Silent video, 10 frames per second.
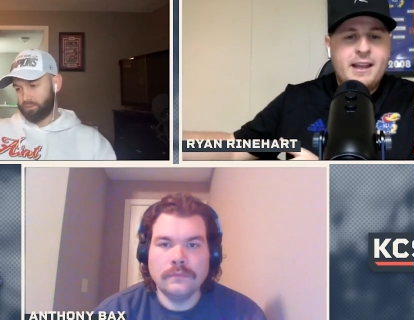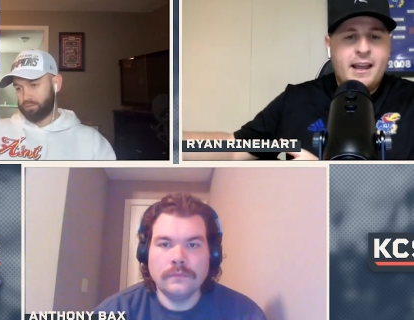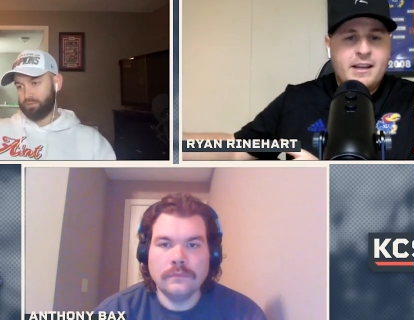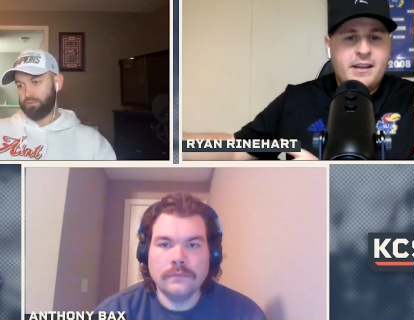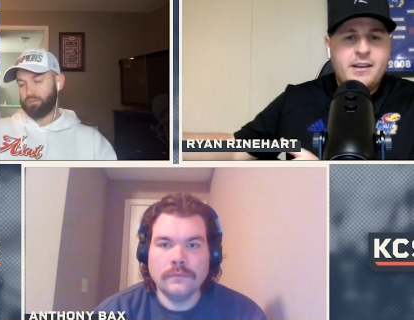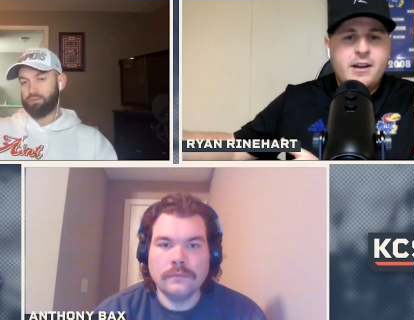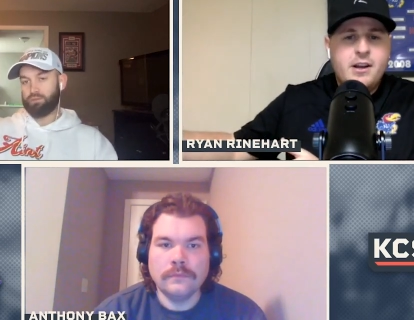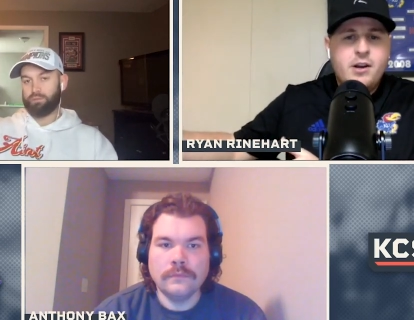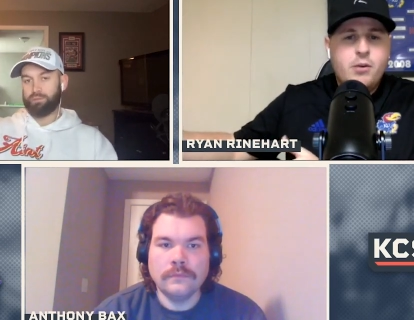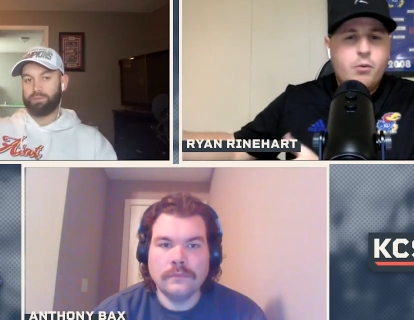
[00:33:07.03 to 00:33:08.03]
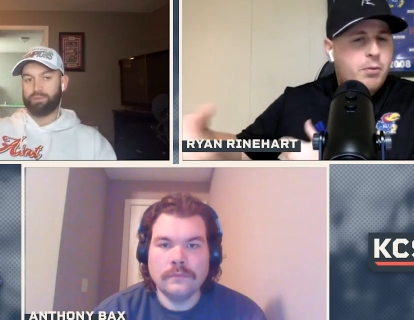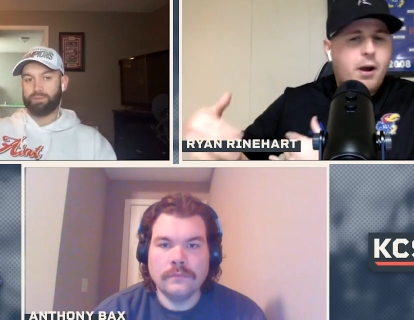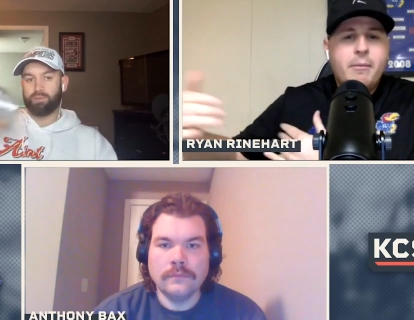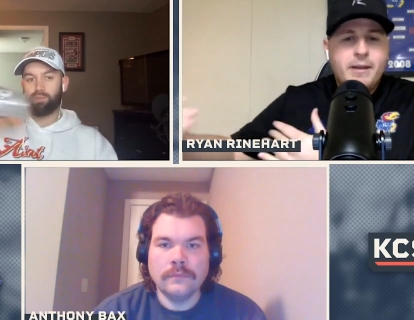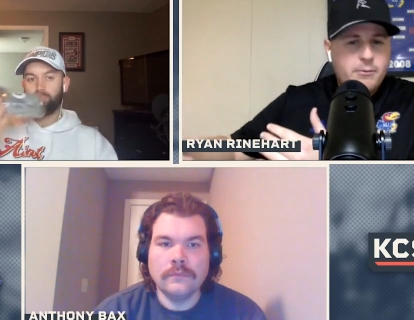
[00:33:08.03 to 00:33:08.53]
Speaker 1: Like, you, we'll
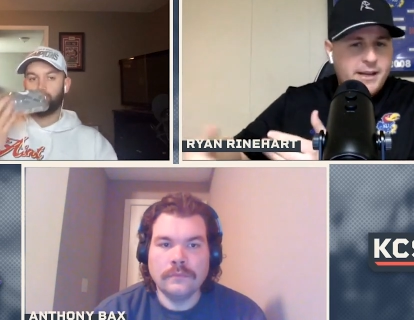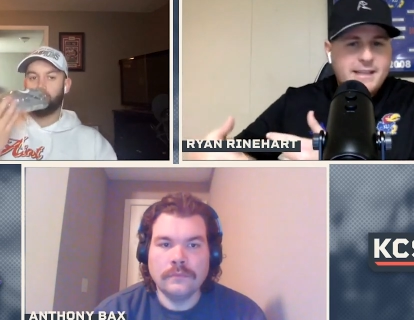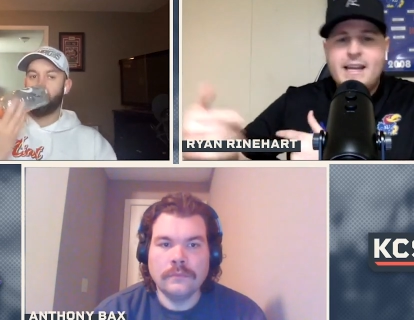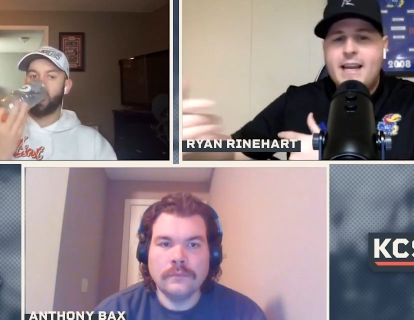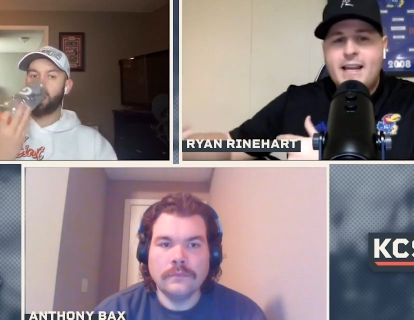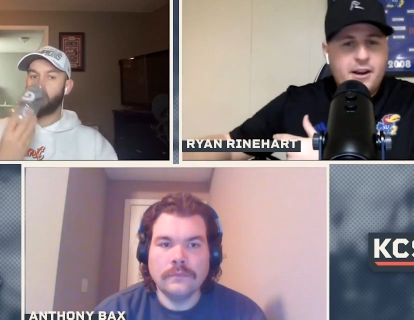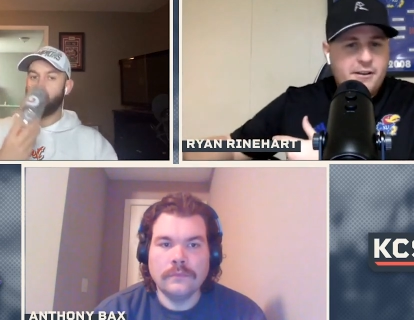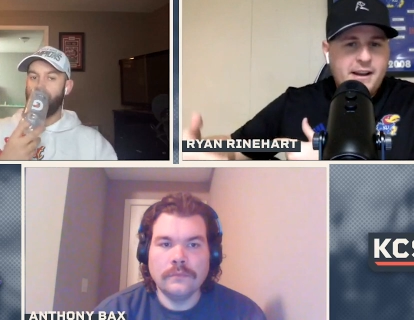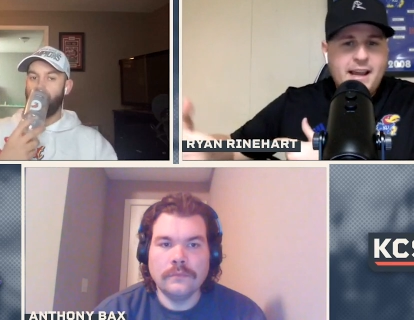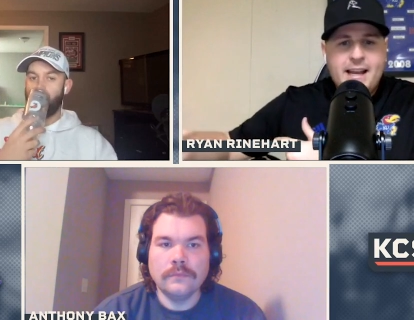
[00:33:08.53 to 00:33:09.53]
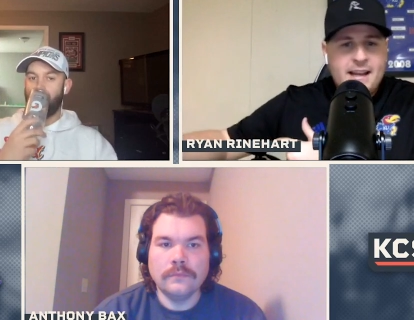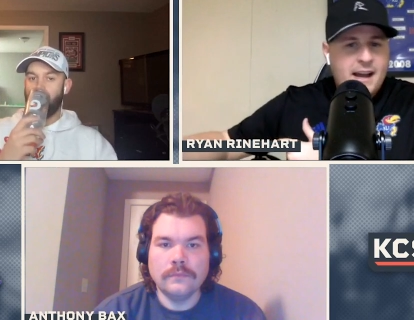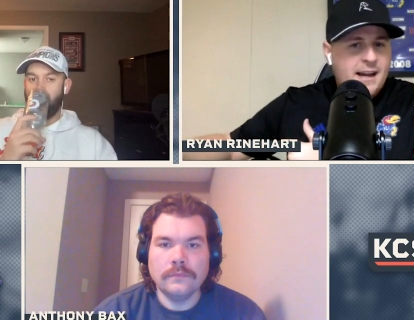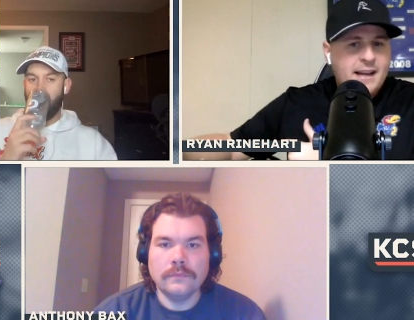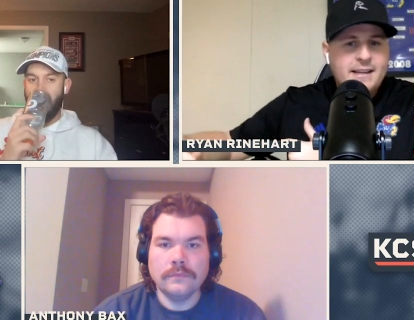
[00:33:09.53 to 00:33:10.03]
probably, we can take care of an eight,
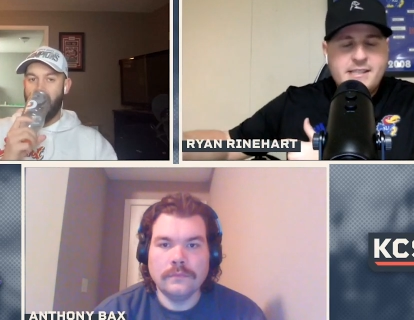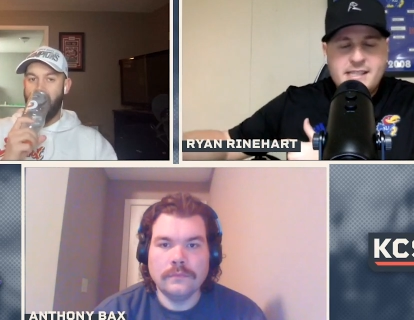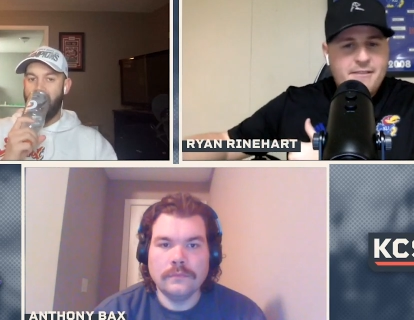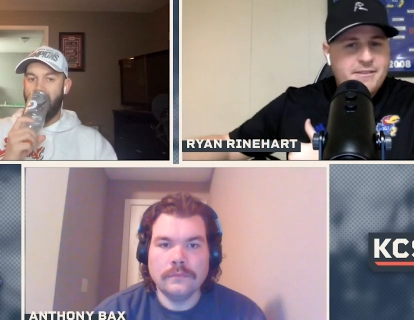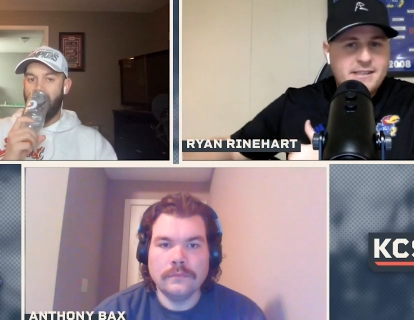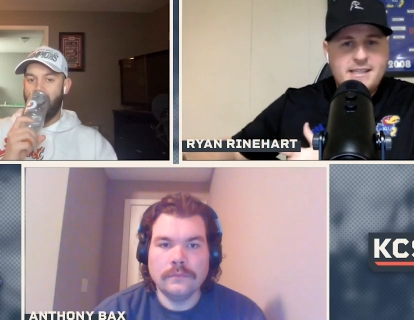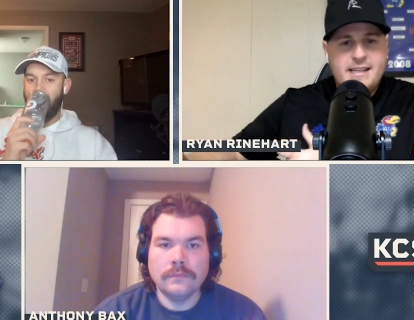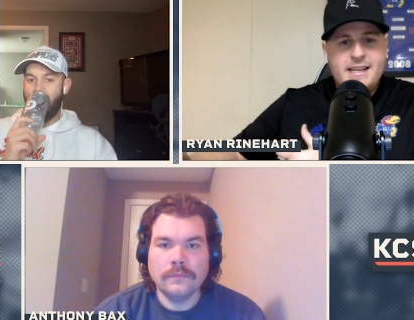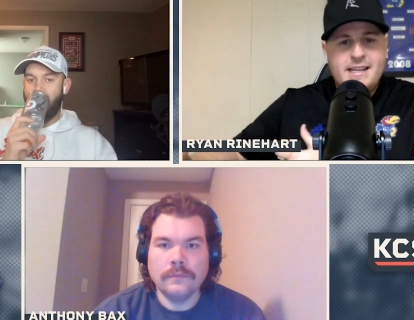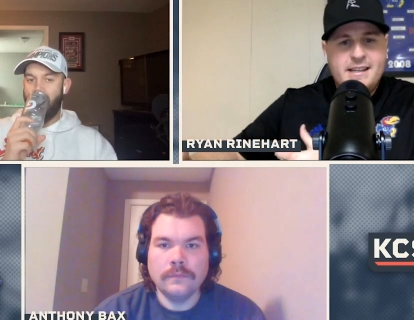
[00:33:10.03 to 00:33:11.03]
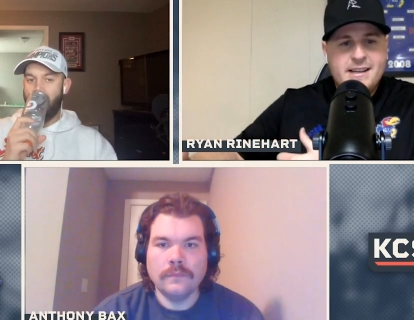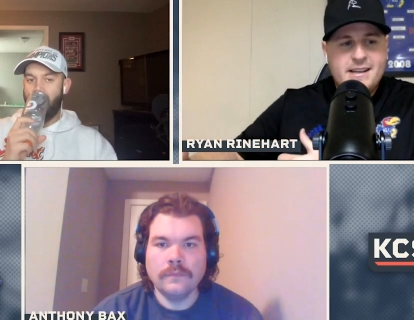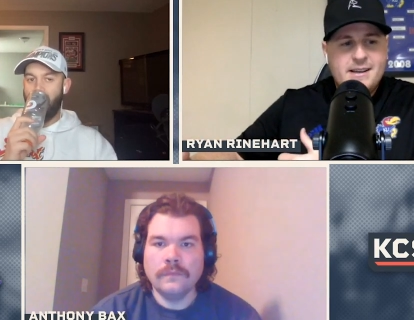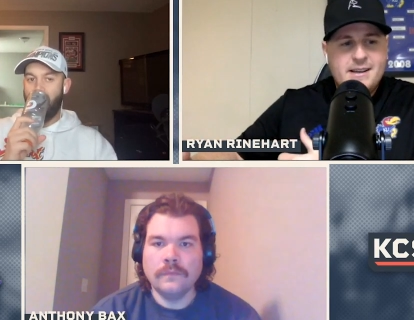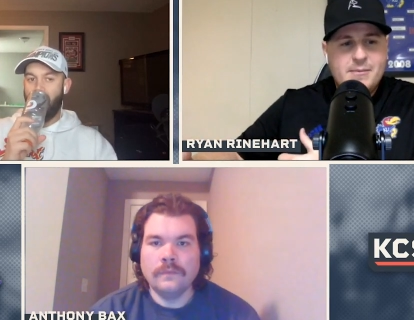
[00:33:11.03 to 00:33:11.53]
nine, seven seed,
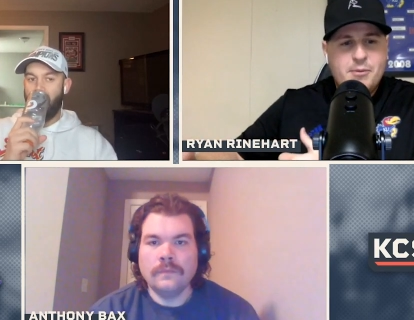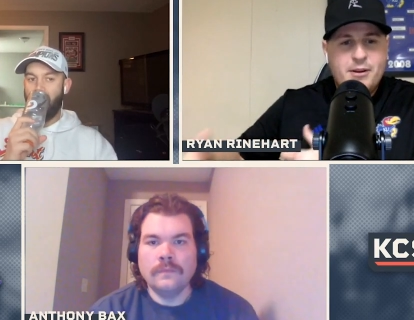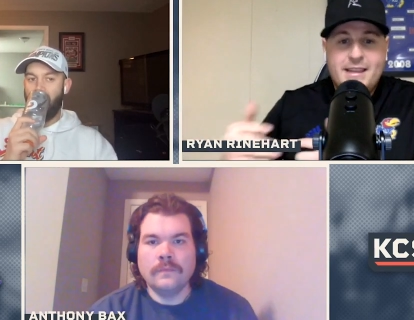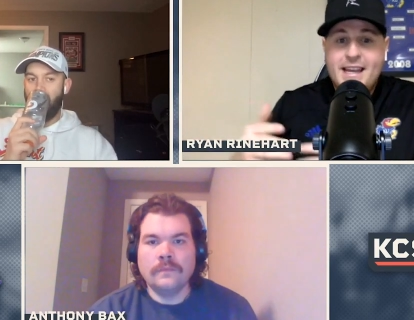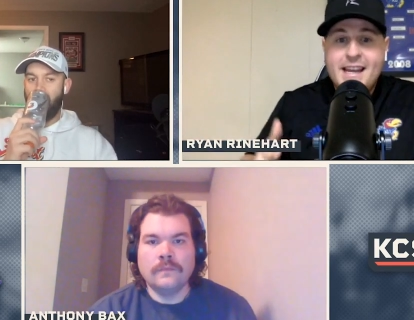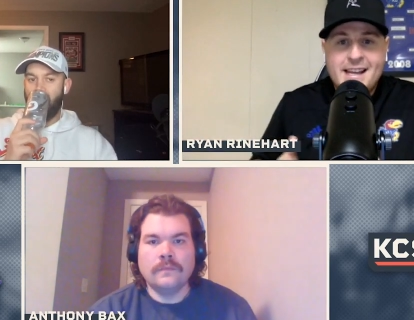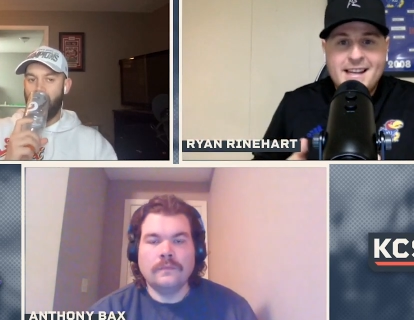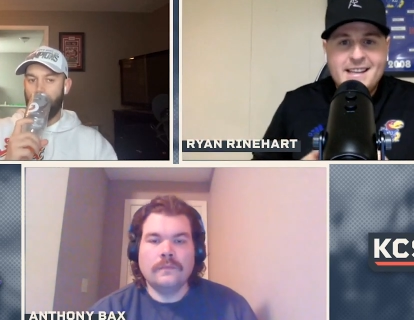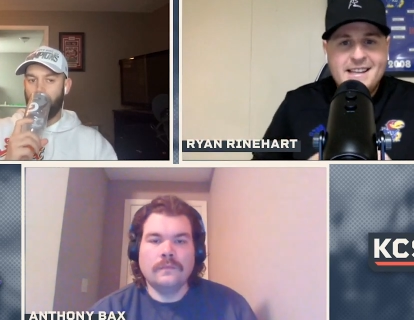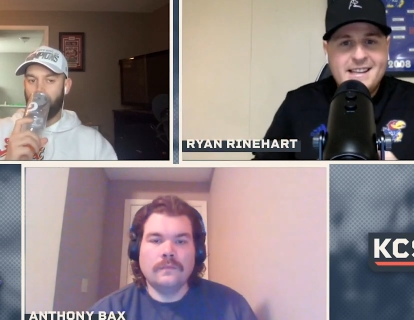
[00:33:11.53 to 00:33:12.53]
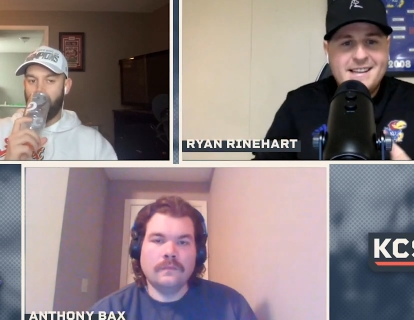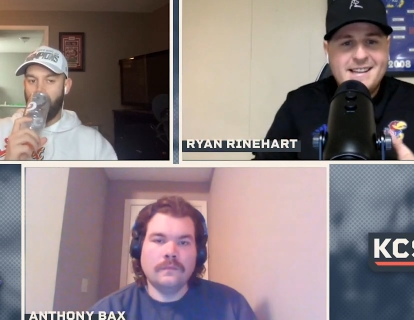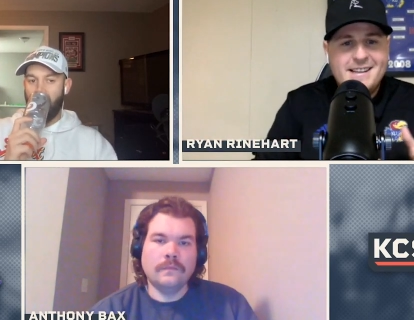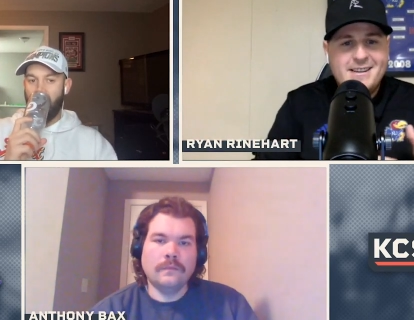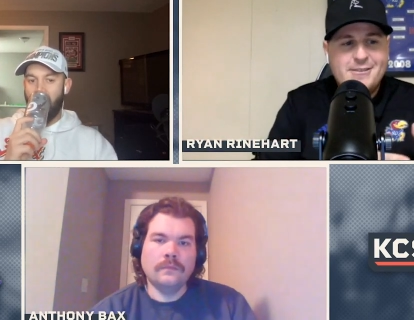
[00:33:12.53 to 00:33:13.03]
but then
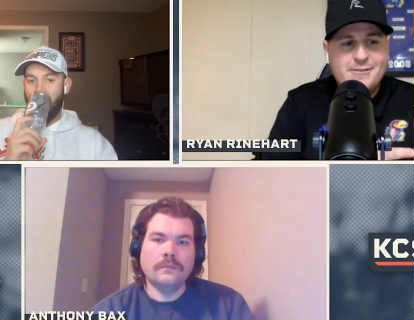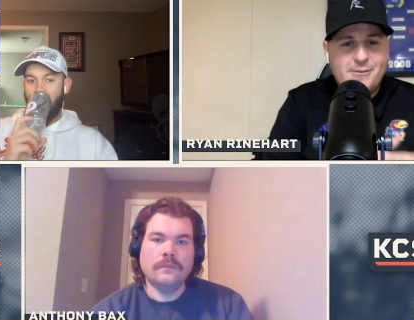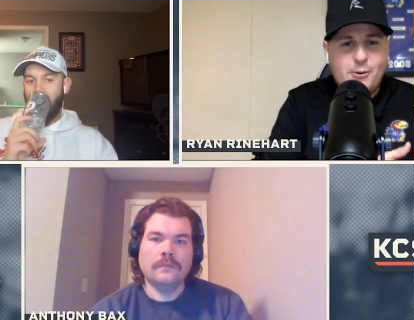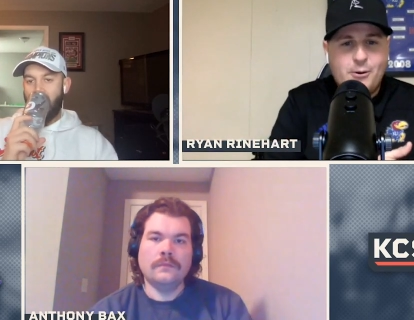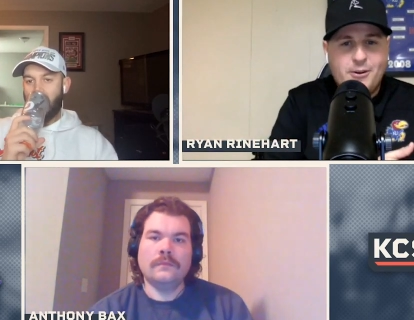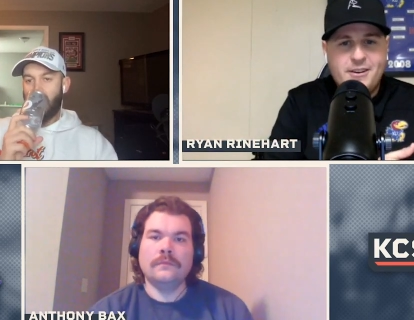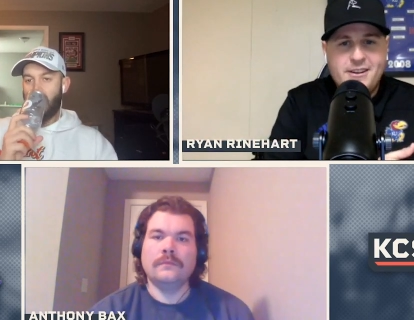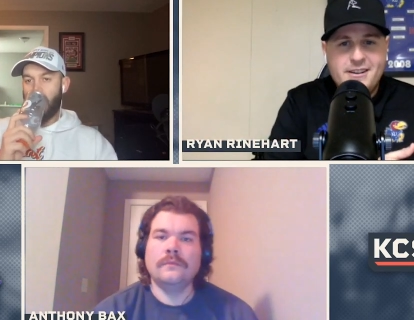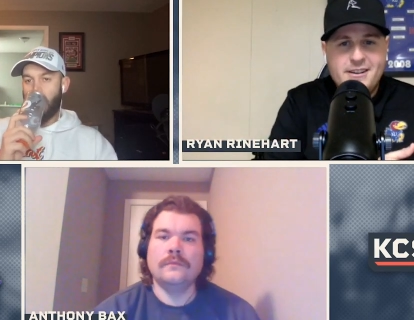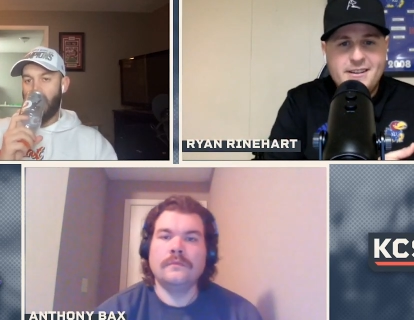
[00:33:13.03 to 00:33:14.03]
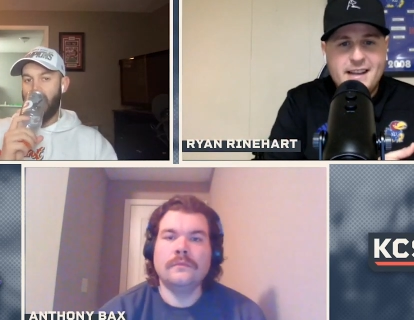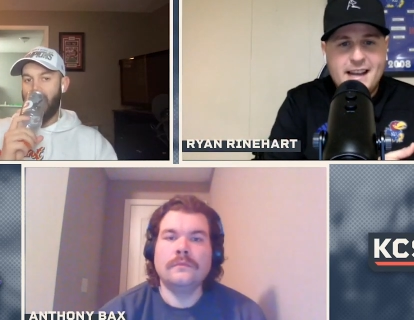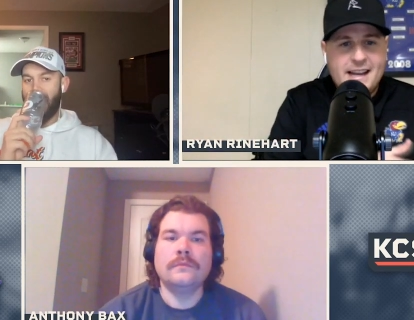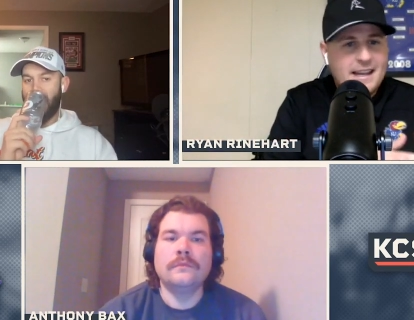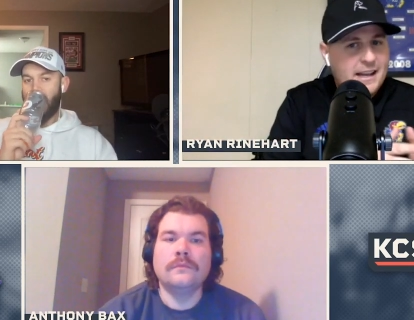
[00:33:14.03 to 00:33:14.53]
four
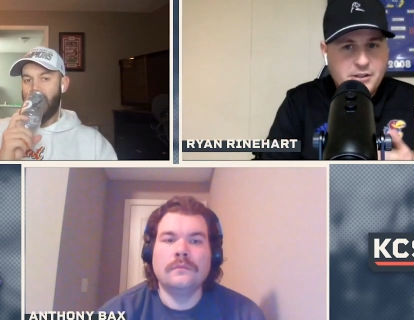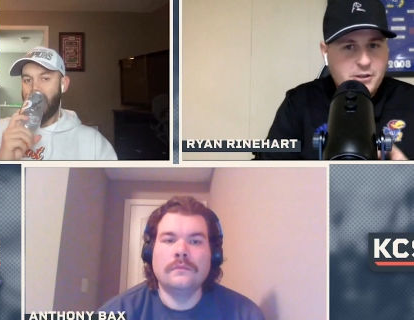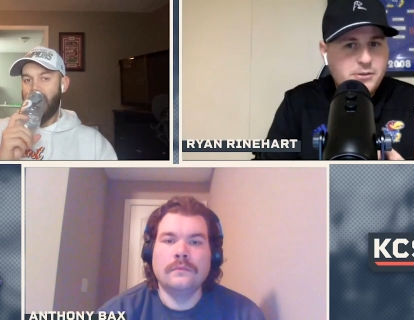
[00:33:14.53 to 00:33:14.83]
and then a two